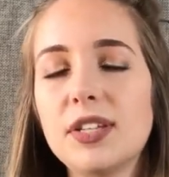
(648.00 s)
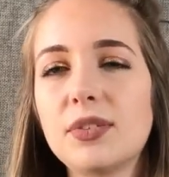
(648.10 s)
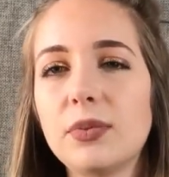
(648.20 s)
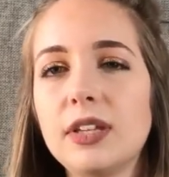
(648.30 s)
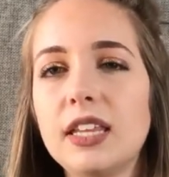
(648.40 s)
I
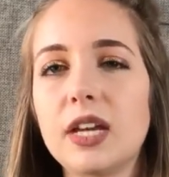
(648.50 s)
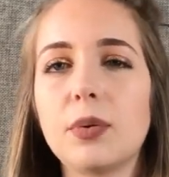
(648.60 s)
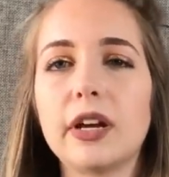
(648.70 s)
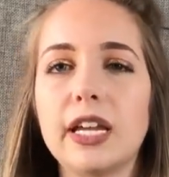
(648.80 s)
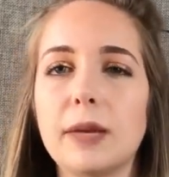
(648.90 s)
wasn't really
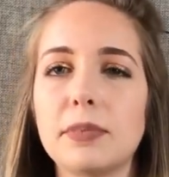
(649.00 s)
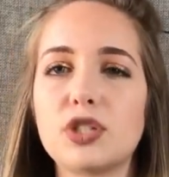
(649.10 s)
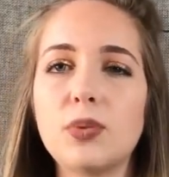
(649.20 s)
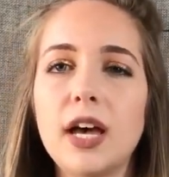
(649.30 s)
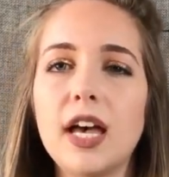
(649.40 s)
like working
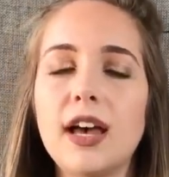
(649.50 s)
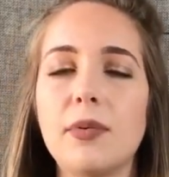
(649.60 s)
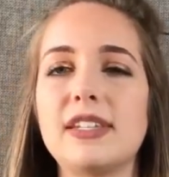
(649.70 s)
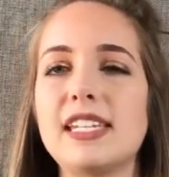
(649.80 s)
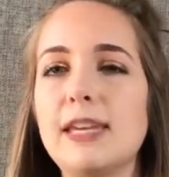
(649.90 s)
up a
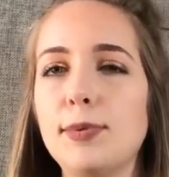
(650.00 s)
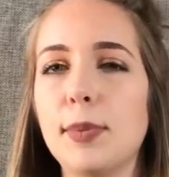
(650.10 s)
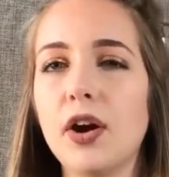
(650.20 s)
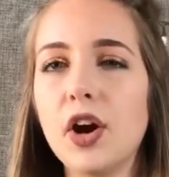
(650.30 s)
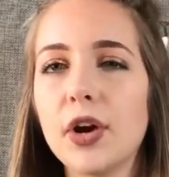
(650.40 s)
sweat, I wasn't
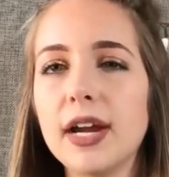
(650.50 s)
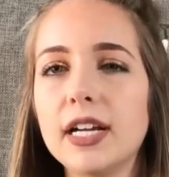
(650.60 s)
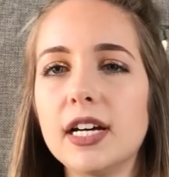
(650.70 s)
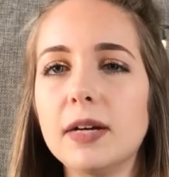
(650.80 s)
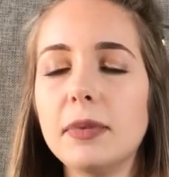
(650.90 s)
keeping my
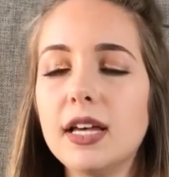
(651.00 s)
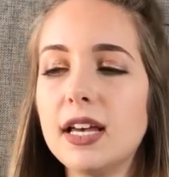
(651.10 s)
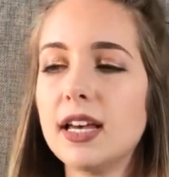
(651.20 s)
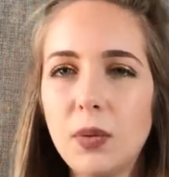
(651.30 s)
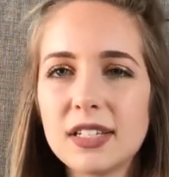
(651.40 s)
heart rate
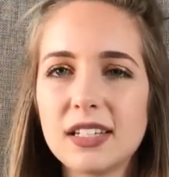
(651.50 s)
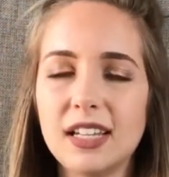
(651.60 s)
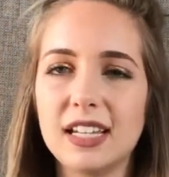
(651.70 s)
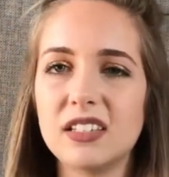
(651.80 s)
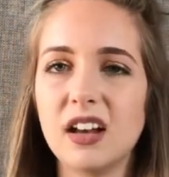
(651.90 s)
up, I
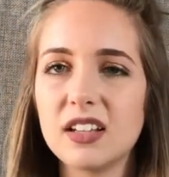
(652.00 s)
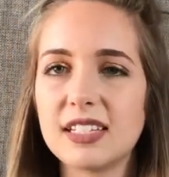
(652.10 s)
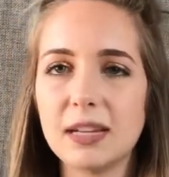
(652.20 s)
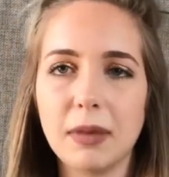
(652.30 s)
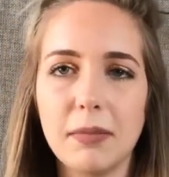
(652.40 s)
wasn't
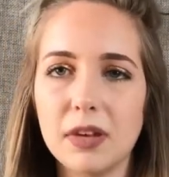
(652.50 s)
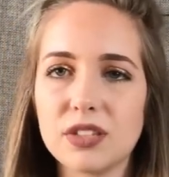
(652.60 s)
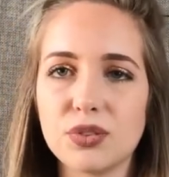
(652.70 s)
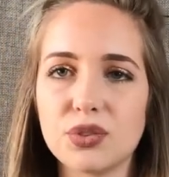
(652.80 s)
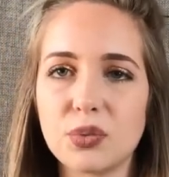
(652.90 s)
exhausting my
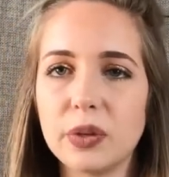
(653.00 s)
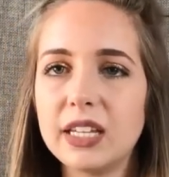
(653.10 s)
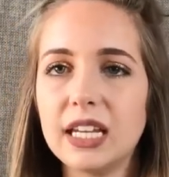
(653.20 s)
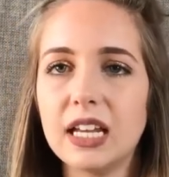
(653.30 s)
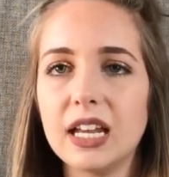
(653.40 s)
muscles or
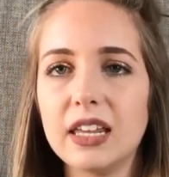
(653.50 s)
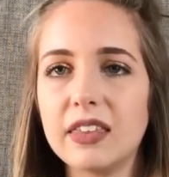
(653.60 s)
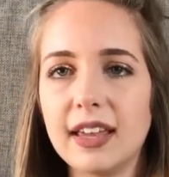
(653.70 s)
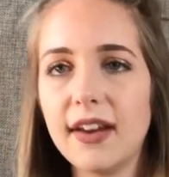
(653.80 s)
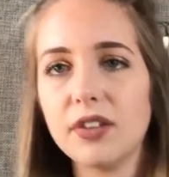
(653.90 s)
really getting
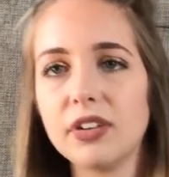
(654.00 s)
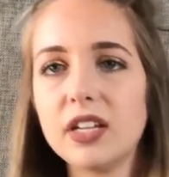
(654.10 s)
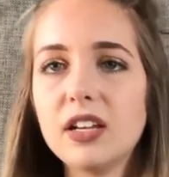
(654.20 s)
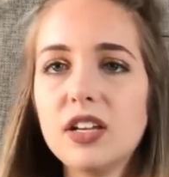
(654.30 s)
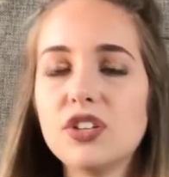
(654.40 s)
anything out
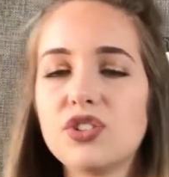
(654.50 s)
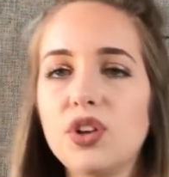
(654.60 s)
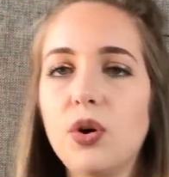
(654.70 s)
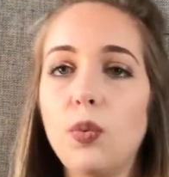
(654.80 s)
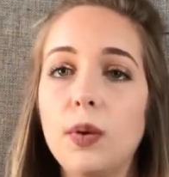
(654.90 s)
of it.
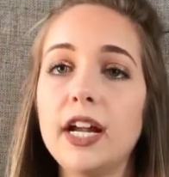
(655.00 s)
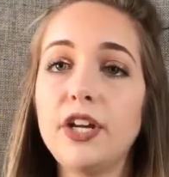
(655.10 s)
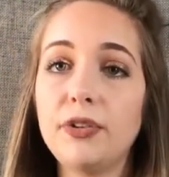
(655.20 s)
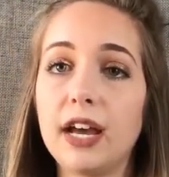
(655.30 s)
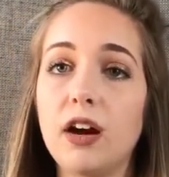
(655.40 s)
So
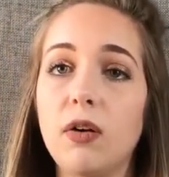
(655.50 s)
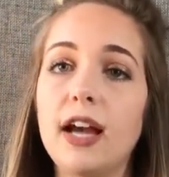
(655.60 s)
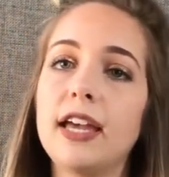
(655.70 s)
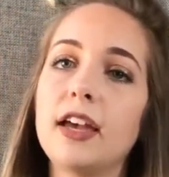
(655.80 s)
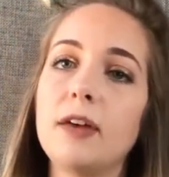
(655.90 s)
what I do
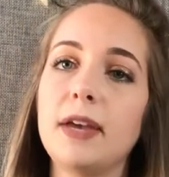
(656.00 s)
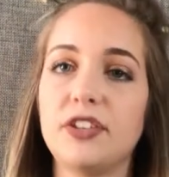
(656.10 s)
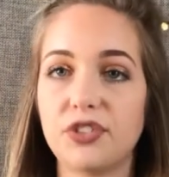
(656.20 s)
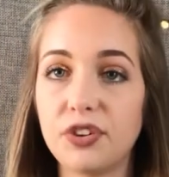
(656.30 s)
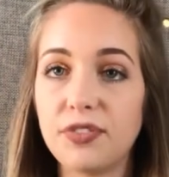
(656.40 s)
now, I
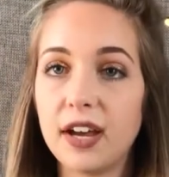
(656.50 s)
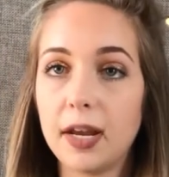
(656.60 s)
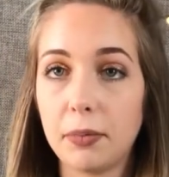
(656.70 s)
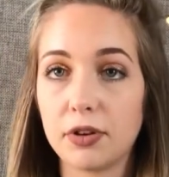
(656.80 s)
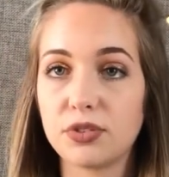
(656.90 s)
am a
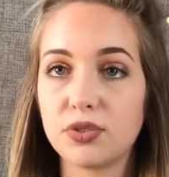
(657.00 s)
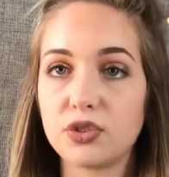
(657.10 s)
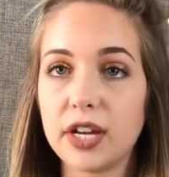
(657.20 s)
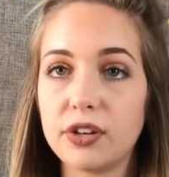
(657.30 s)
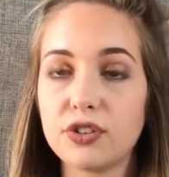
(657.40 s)
certified
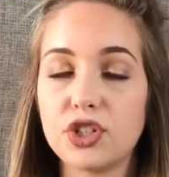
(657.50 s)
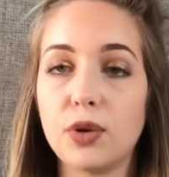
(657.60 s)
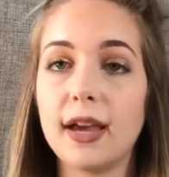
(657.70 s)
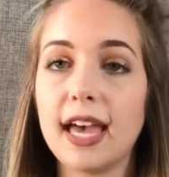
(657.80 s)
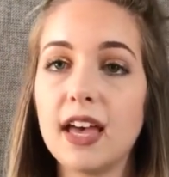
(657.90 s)
personal
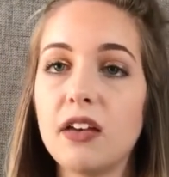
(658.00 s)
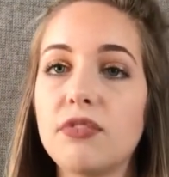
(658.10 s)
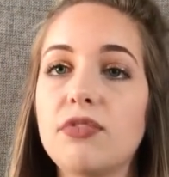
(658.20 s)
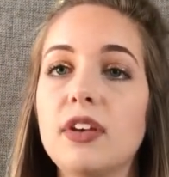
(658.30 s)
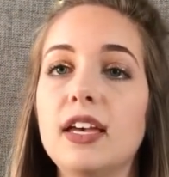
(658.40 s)
trainer, so I
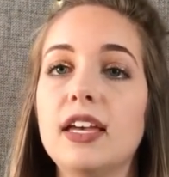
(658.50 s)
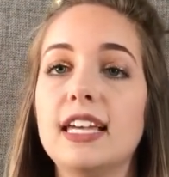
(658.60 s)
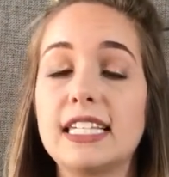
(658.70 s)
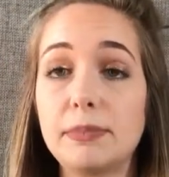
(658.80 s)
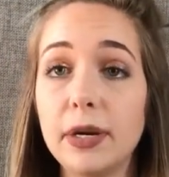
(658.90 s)
have
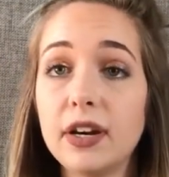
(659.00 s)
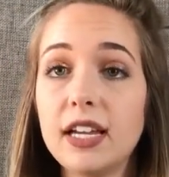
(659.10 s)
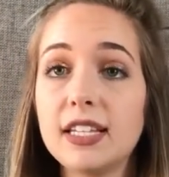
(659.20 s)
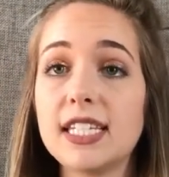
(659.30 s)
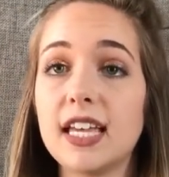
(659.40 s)

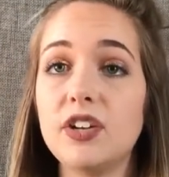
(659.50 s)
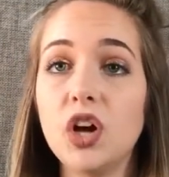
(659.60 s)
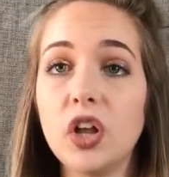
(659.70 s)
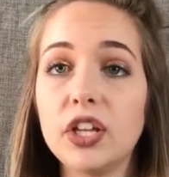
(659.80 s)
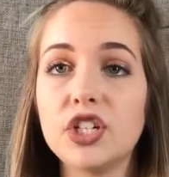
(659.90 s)
experience
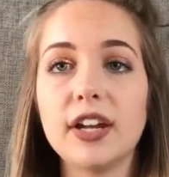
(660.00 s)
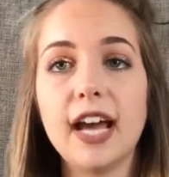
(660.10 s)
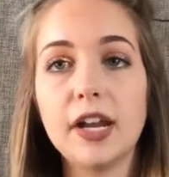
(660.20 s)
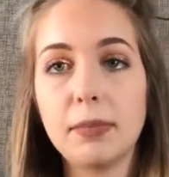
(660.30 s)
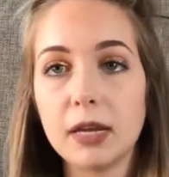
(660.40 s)
and
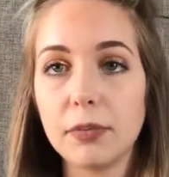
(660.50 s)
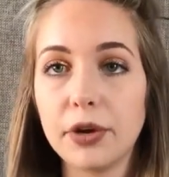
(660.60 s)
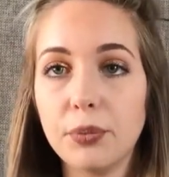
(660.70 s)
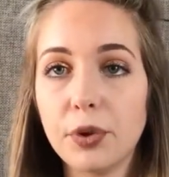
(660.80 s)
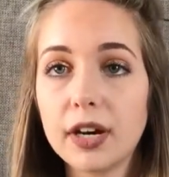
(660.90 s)
knowledge on how to
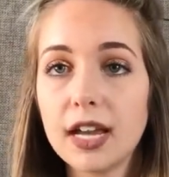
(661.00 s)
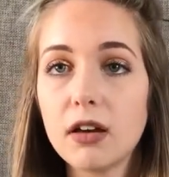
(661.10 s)
make my own